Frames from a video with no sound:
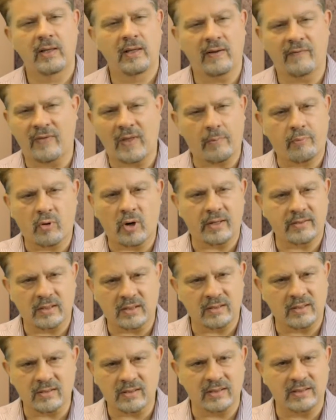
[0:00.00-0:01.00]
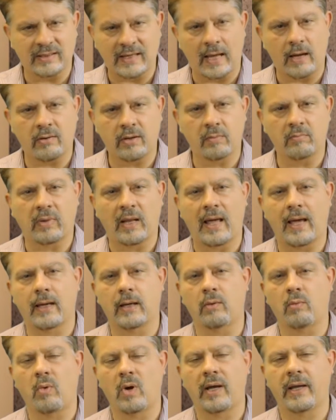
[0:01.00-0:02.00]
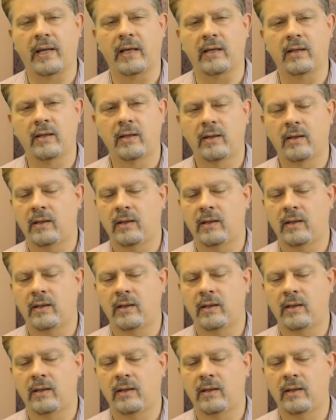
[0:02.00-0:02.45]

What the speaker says: If that process isn't down in black and white,